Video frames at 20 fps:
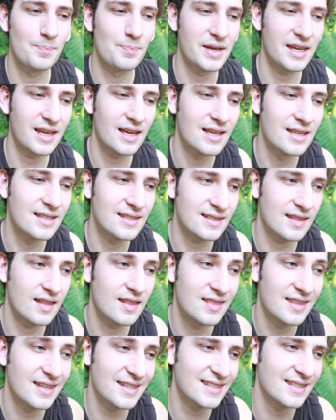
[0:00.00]
because
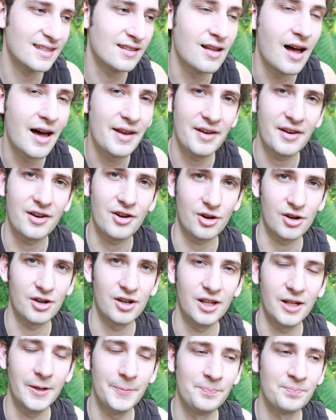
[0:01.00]
this Lana
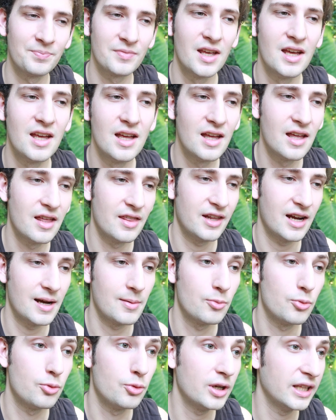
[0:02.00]
girl that
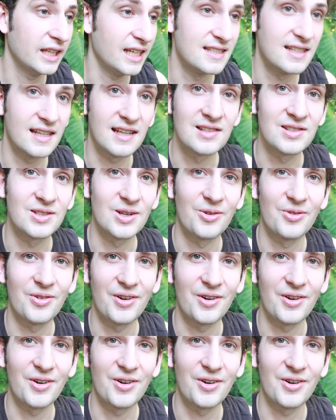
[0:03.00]
I'm really digging so